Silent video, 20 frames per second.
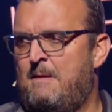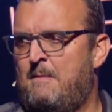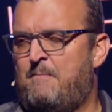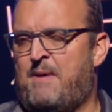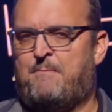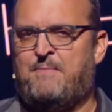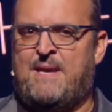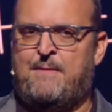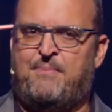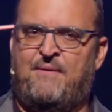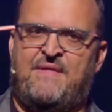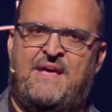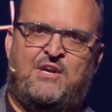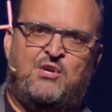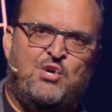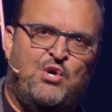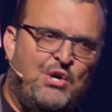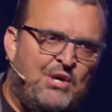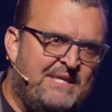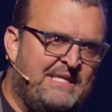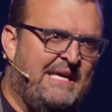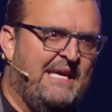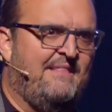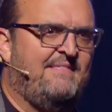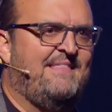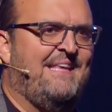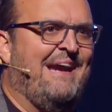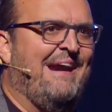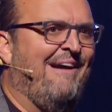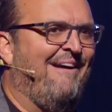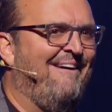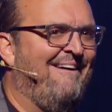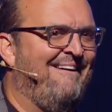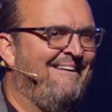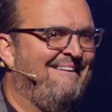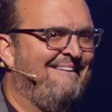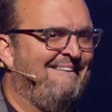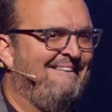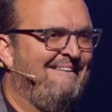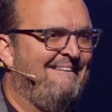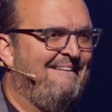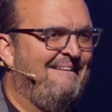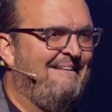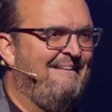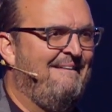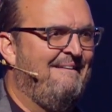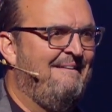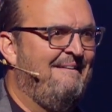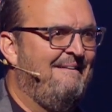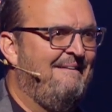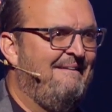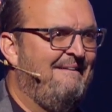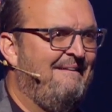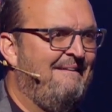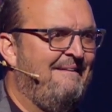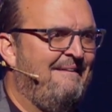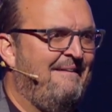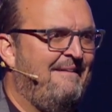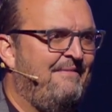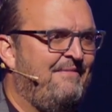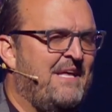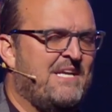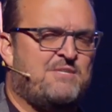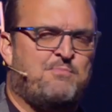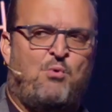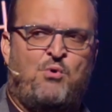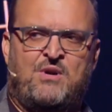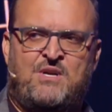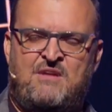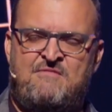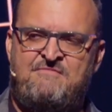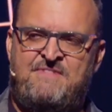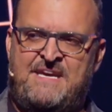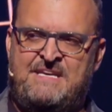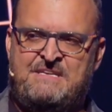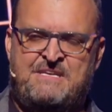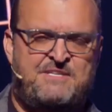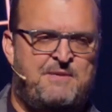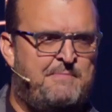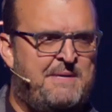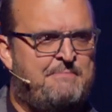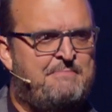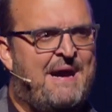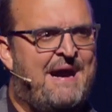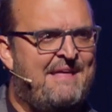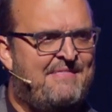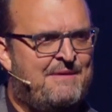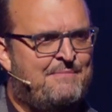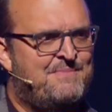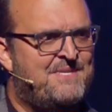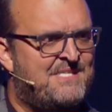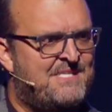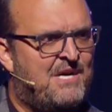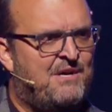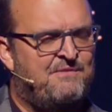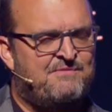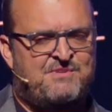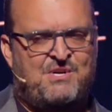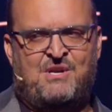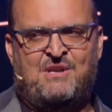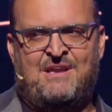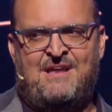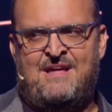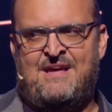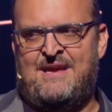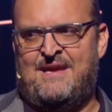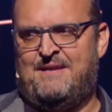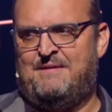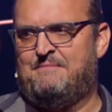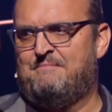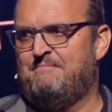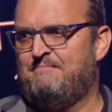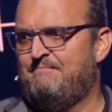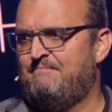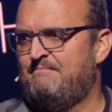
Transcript: But people that could get there, that's more convenient to be by themselves online.